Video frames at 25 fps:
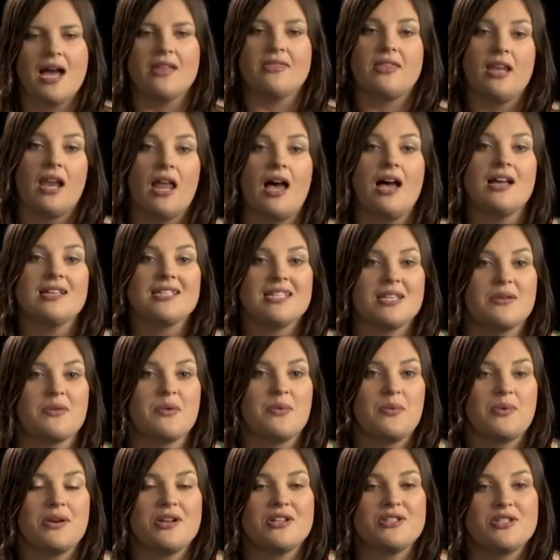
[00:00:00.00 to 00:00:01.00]
The last thing
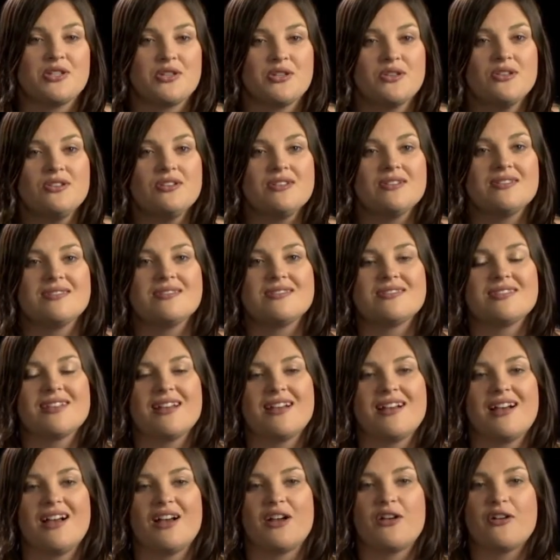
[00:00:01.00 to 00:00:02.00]
we want to do is
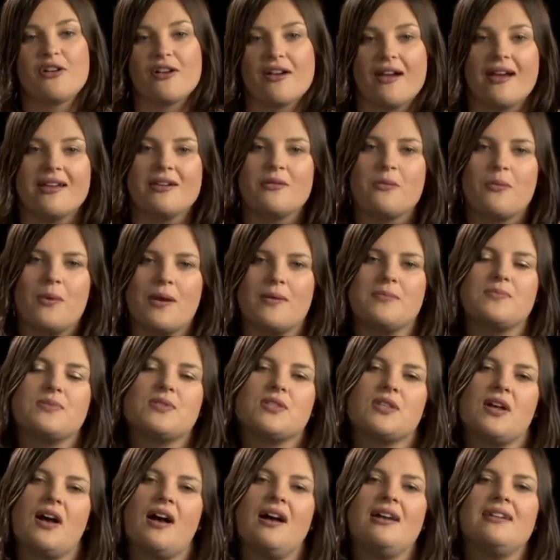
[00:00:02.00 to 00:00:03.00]
create a
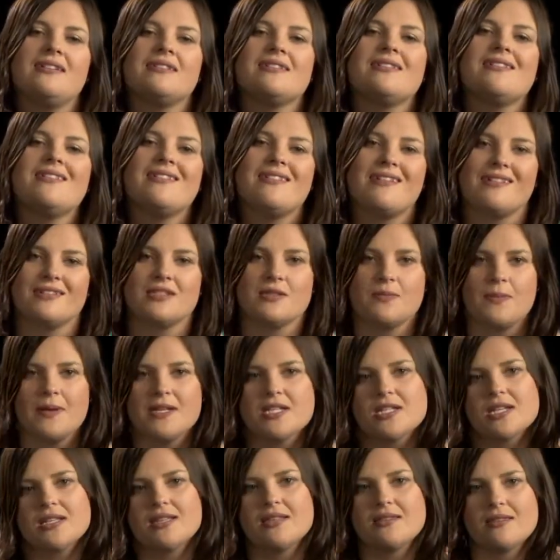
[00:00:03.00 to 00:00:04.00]
website,
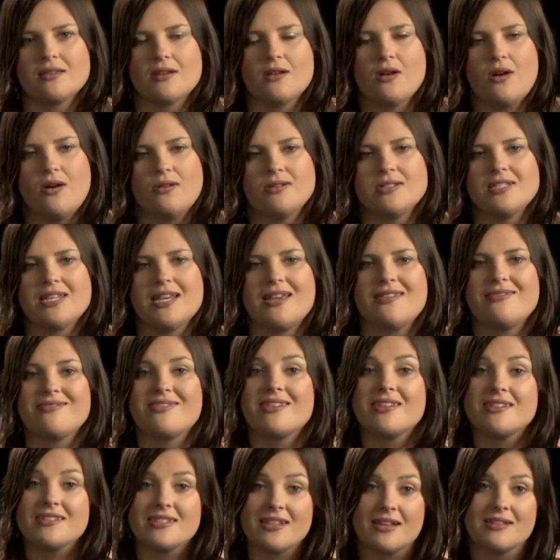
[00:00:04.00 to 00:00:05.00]
especially the content,
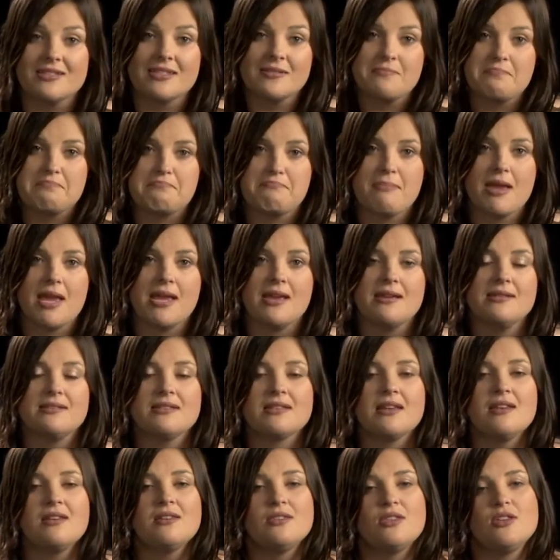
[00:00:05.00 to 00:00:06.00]
that doesn't
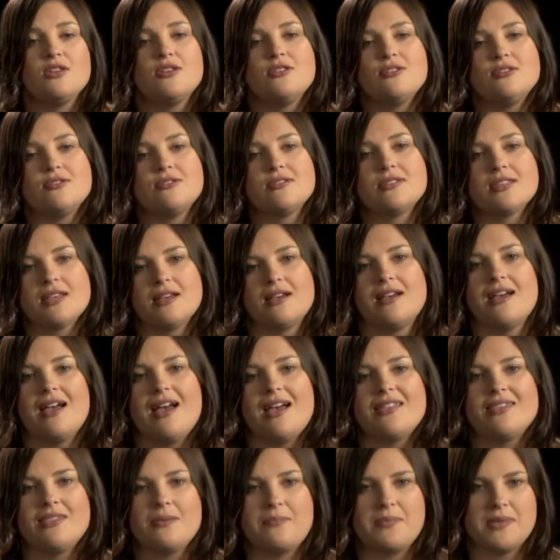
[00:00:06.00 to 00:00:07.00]
meet the user
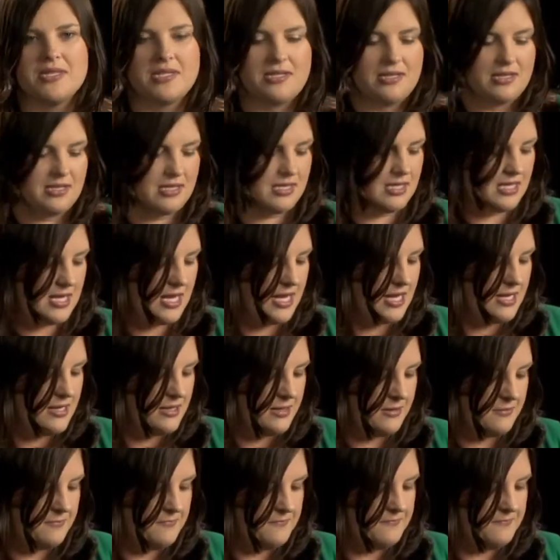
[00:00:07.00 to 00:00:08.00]
and the business need.